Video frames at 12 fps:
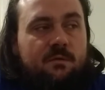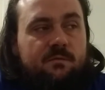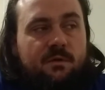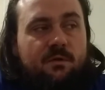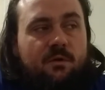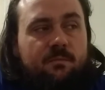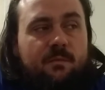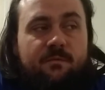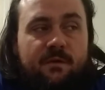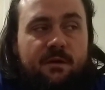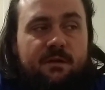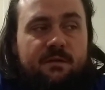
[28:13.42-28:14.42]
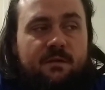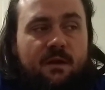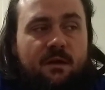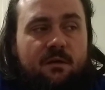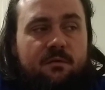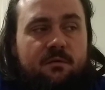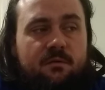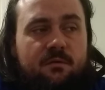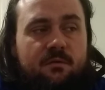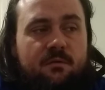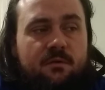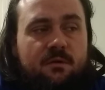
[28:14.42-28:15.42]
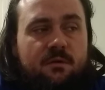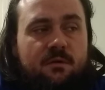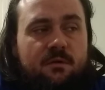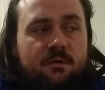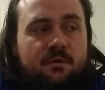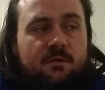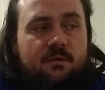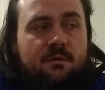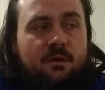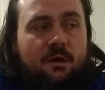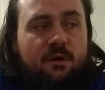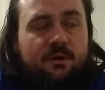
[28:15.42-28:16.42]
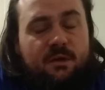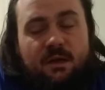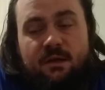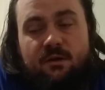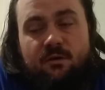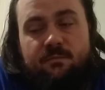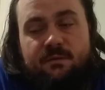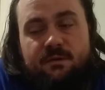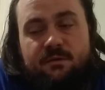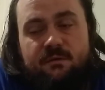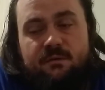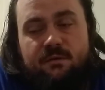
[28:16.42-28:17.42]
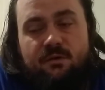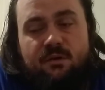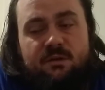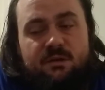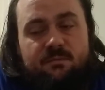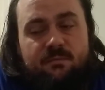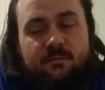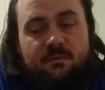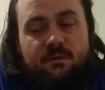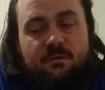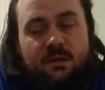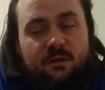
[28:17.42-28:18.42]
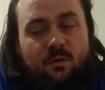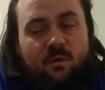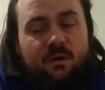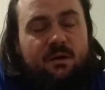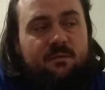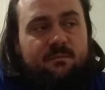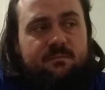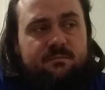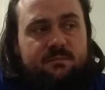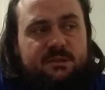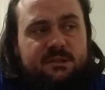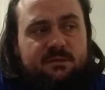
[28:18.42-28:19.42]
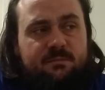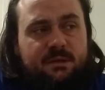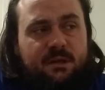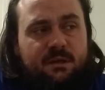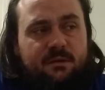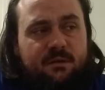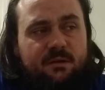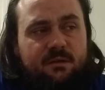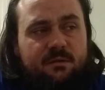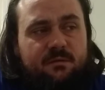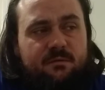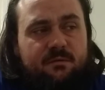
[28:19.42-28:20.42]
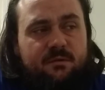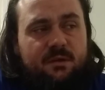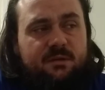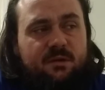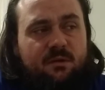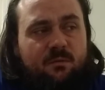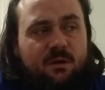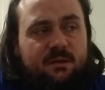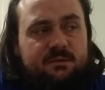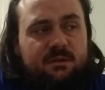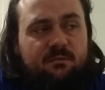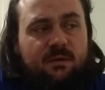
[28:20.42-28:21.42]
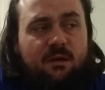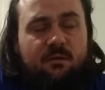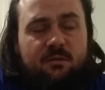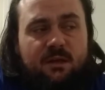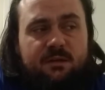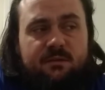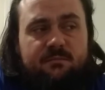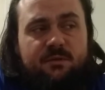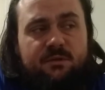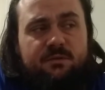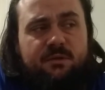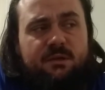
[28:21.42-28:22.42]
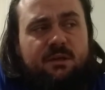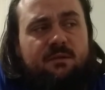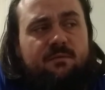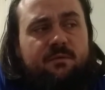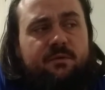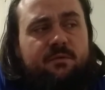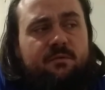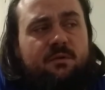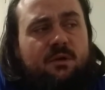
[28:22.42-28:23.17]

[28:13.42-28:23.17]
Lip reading: So you hope to figure this out. Or you kind of hope that you could just ignore it and just be like, it's going to work itself out like it usually does for you.